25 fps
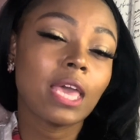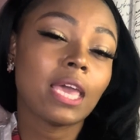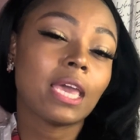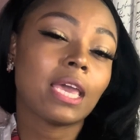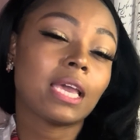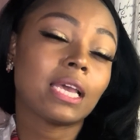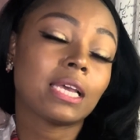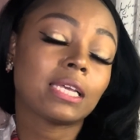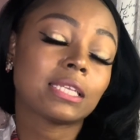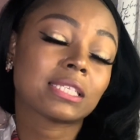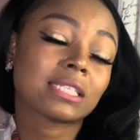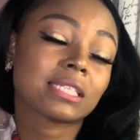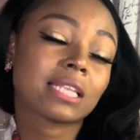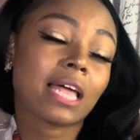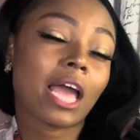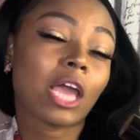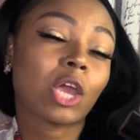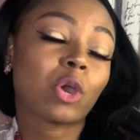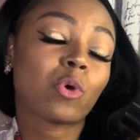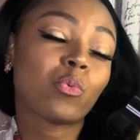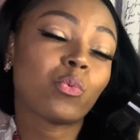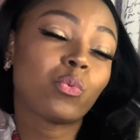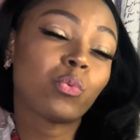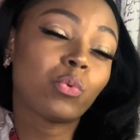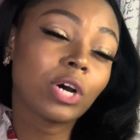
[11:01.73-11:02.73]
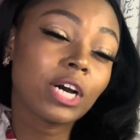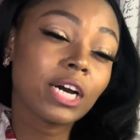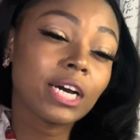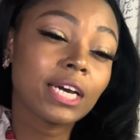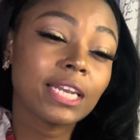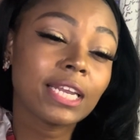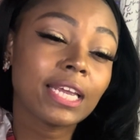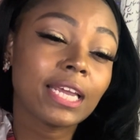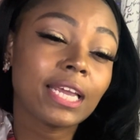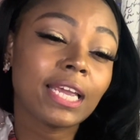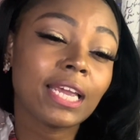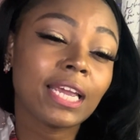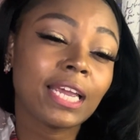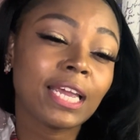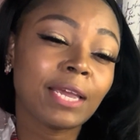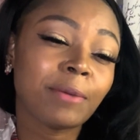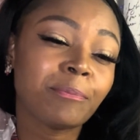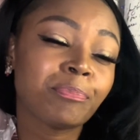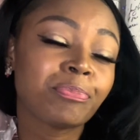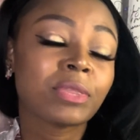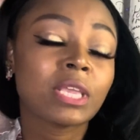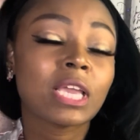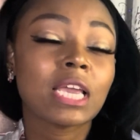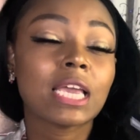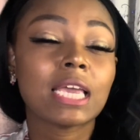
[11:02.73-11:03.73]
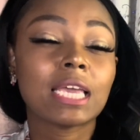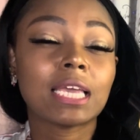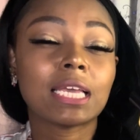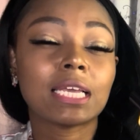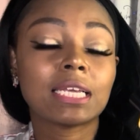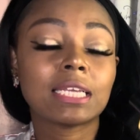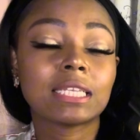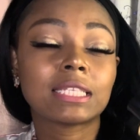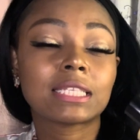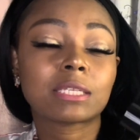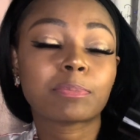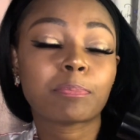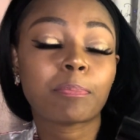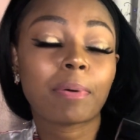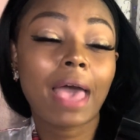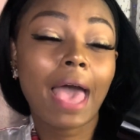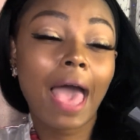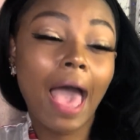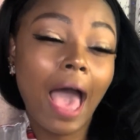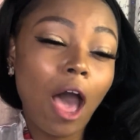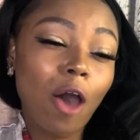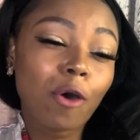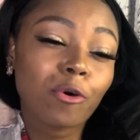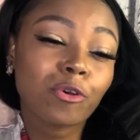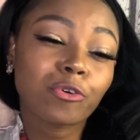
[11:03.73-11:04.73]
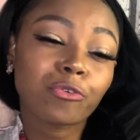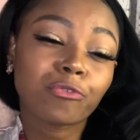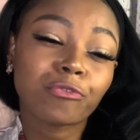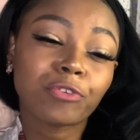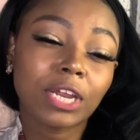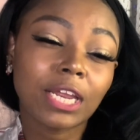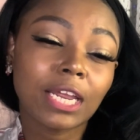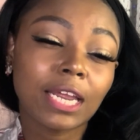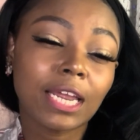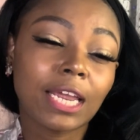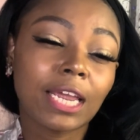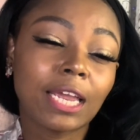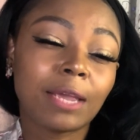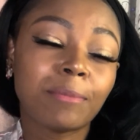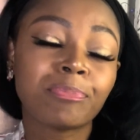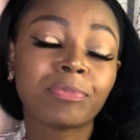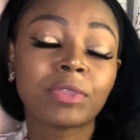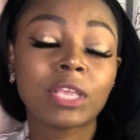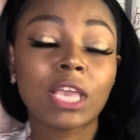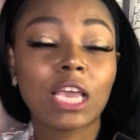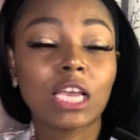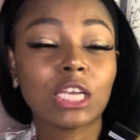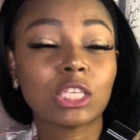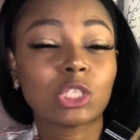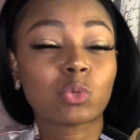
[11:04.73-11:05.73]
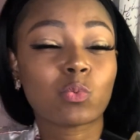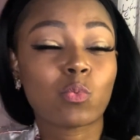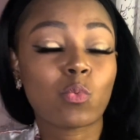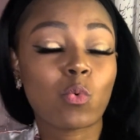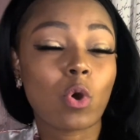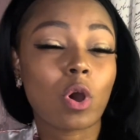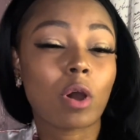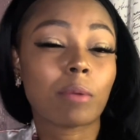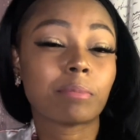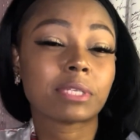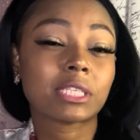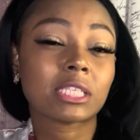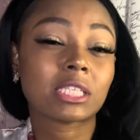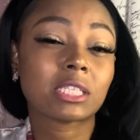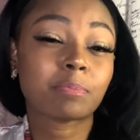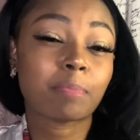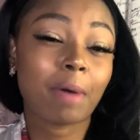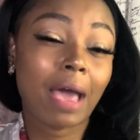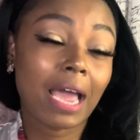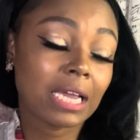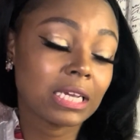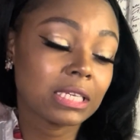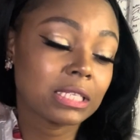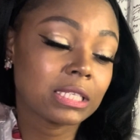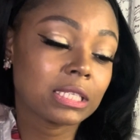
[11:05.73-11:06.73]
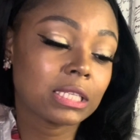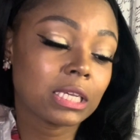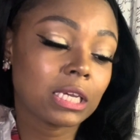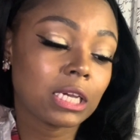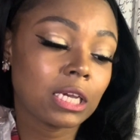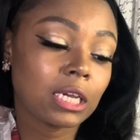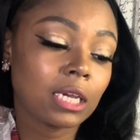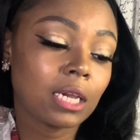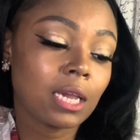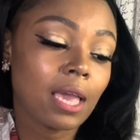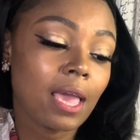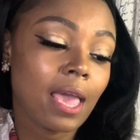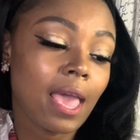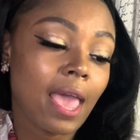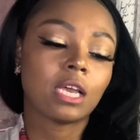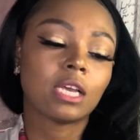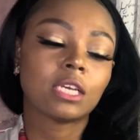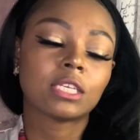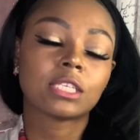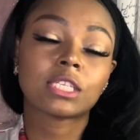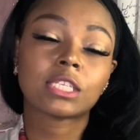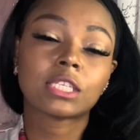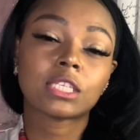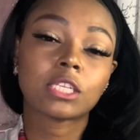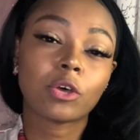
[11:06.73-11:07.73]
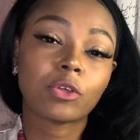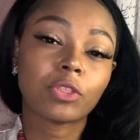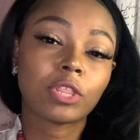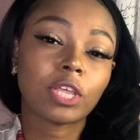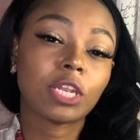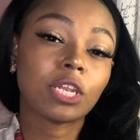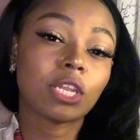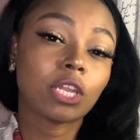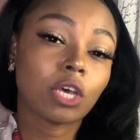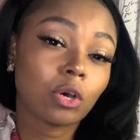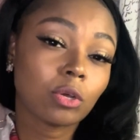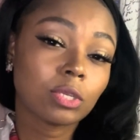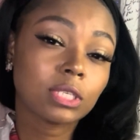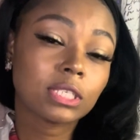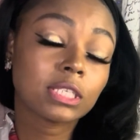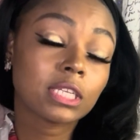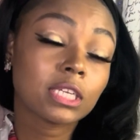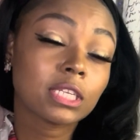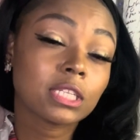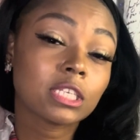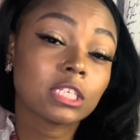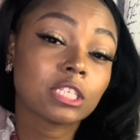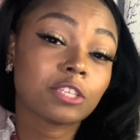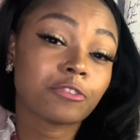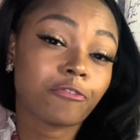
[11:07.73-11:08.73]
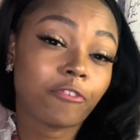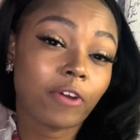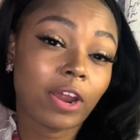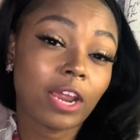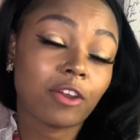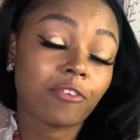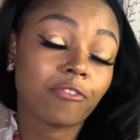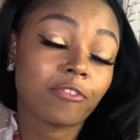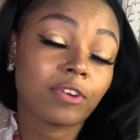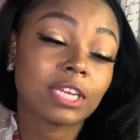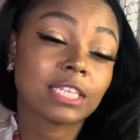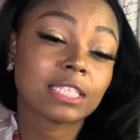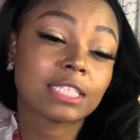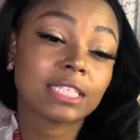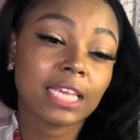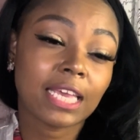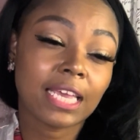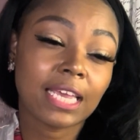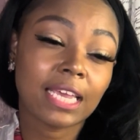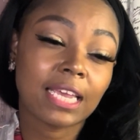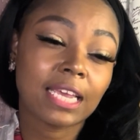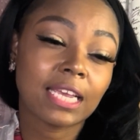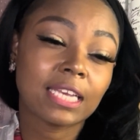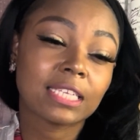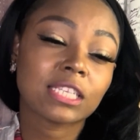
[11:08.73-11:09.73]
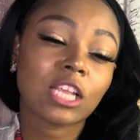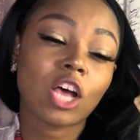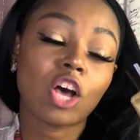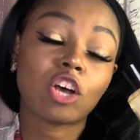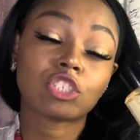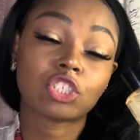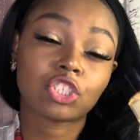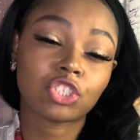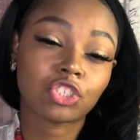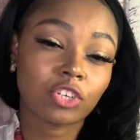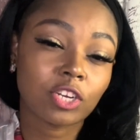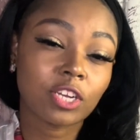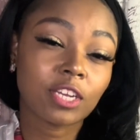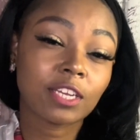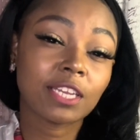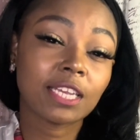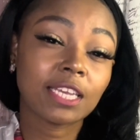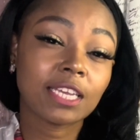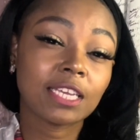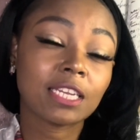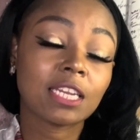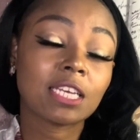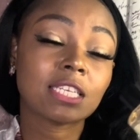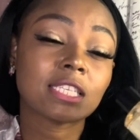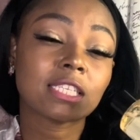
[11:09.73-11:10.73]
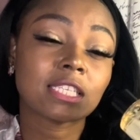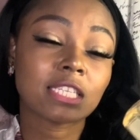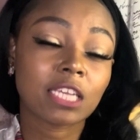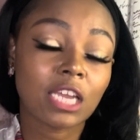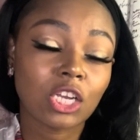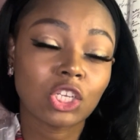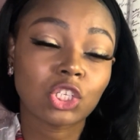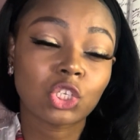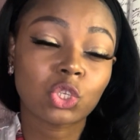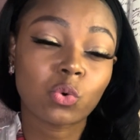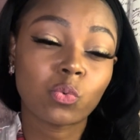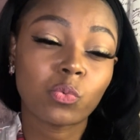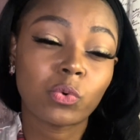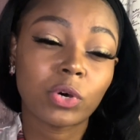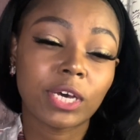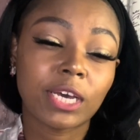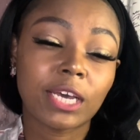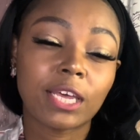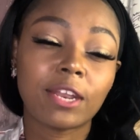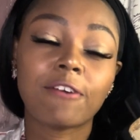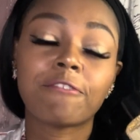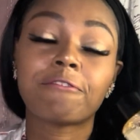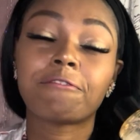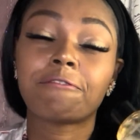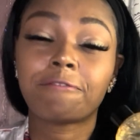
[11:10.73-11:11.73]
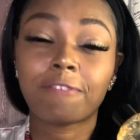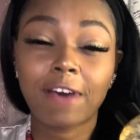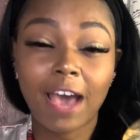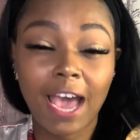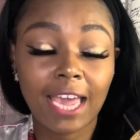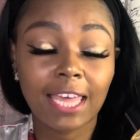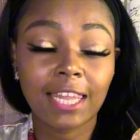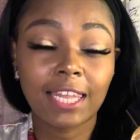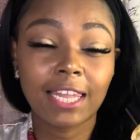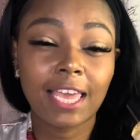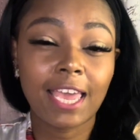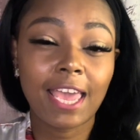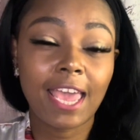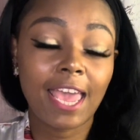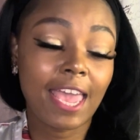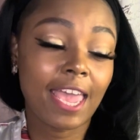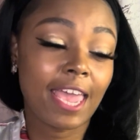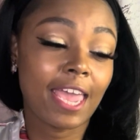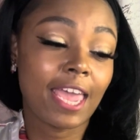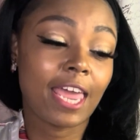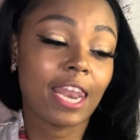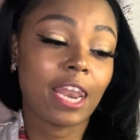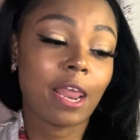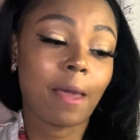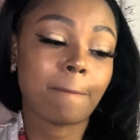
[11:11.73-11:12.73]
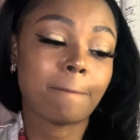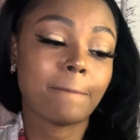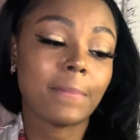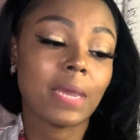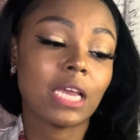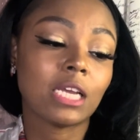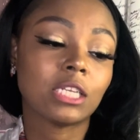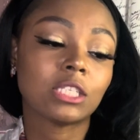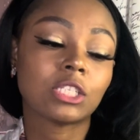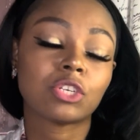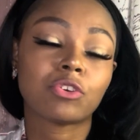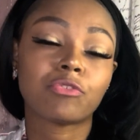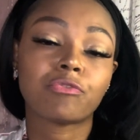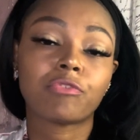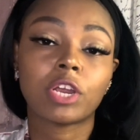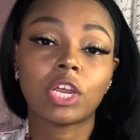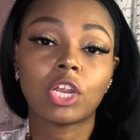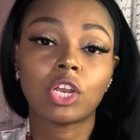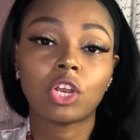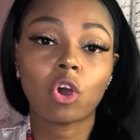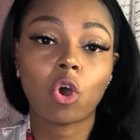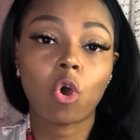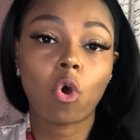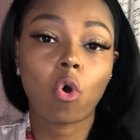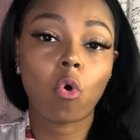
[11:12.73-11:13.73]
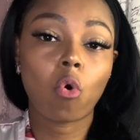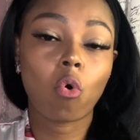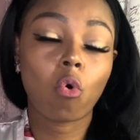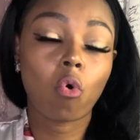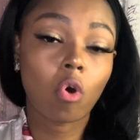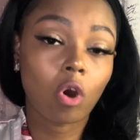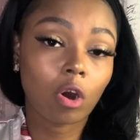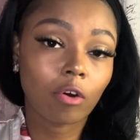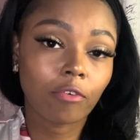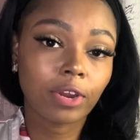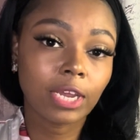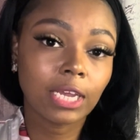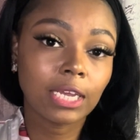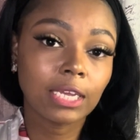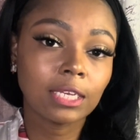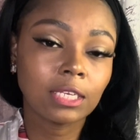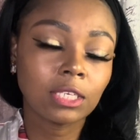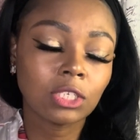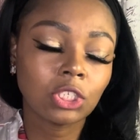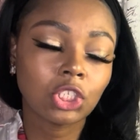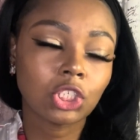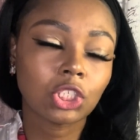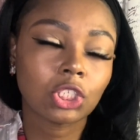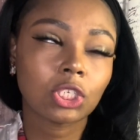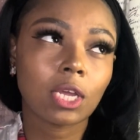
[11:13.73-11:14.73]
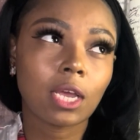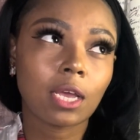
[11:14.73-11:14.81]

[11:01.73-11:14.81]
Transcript: it's like woody, it's powdery, it's warm spicy. So the notes to this fragrance is Australian sandalwood, violet, and mandarin orange.